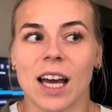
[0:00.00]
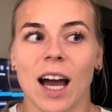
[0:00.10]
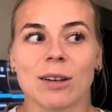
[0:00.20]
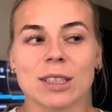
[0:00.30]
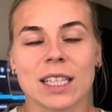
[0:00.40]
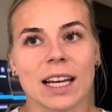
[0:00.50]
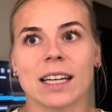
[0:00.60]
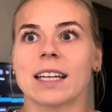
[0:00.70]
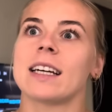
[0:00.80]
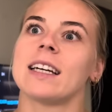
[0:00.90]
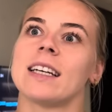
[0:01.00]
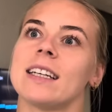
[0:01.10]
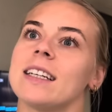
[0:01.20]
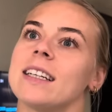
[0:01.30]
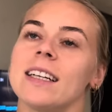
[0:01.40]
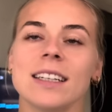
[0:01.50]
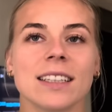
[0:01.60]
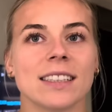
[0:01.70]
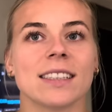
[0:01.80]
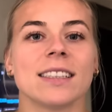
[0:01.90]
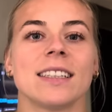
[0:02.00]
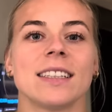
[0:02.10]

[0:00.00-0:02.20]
I was like, so